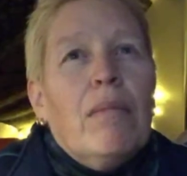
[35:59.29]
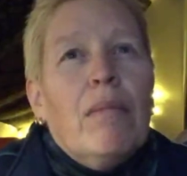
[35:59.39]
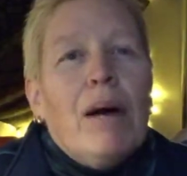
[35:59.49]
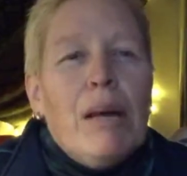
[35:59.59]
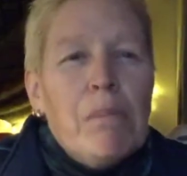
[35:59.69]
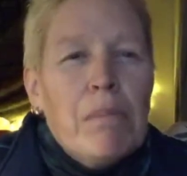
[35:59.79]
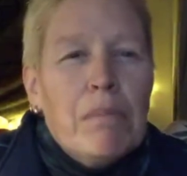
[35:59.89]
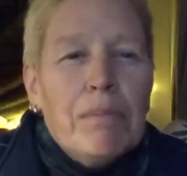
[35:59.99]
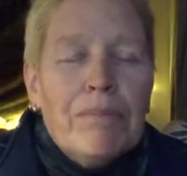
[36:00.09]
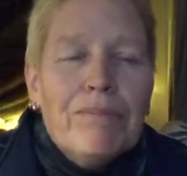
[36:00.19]
my
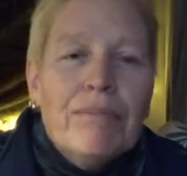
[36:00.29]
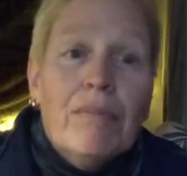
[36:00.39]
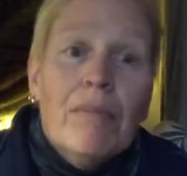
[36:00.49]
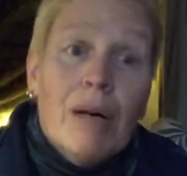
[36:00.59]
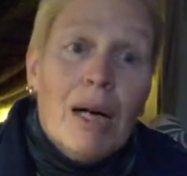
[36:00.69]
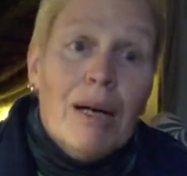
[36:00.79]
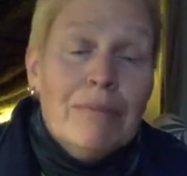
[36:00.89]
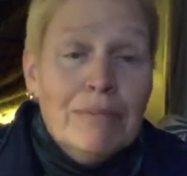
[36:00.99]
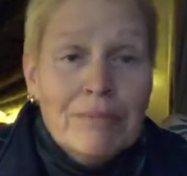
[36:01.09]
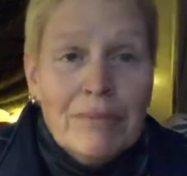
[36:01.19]

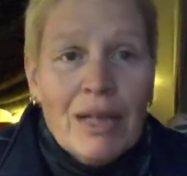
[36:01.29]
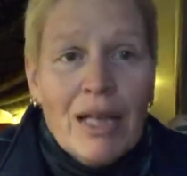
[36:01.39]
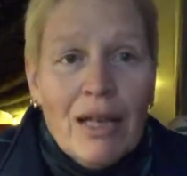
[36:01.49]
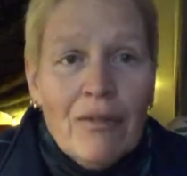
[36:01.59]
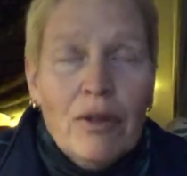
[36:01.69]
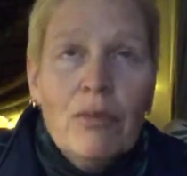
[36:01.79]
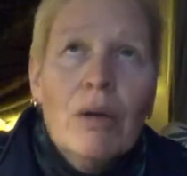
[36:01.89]
mom, I love you,